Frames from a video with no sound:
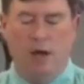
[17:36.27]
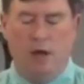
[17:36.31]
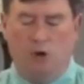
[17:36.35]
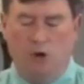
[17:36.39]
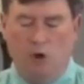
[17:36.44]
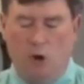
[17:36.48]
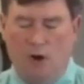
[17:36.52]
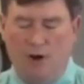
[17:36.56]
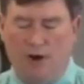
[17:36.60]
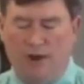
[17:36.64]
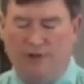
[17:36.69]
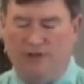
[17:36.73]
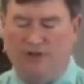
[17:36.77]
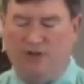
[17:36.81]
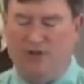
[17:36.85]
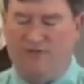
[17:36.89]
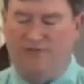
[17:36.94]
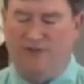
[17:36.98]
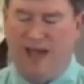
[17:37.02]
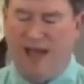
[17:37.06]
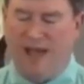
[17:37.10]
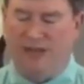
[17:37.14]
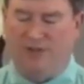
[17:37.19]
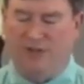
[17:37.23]
nor does the
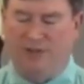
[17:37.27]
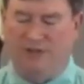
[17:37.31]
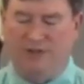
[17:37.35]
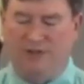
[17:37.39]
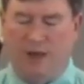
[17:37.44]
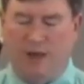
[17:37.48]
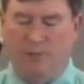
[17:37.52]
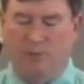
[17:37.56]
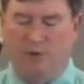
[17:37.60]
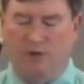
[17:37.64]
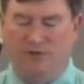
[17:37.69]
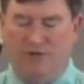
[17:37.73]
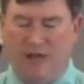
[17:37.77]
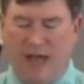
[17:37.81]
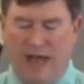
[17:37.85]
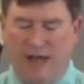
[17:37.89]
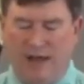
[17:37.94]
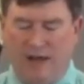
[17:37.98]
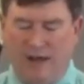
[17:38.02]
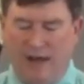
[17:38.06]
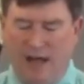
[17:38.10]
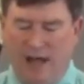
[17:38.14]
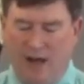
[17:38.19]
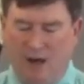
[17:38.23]
fact that some
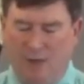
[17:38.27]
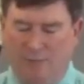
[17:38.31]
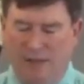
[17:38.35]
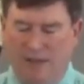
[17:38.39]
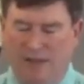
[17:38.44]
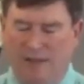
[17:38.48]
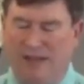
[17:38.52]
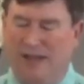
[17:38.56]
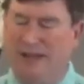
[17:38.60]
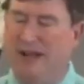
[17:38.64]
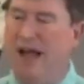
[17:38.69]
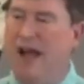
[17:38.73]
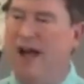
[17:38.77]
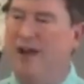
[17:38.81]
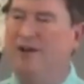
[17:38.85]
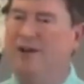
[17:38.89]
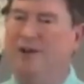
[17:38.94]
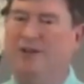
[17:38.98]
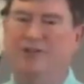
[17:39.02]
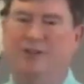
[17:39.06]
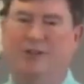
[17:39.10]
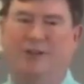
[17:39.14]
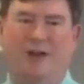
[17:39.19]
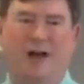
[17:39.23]
reside in hell mean that God
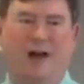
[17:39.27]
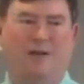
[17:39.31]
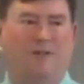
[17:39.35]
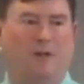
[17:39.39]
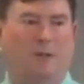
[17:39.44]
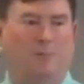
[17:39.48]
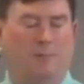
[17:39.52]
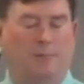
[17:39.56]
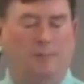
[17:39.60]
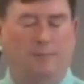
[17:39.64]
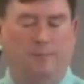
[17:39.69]
doesn't love them.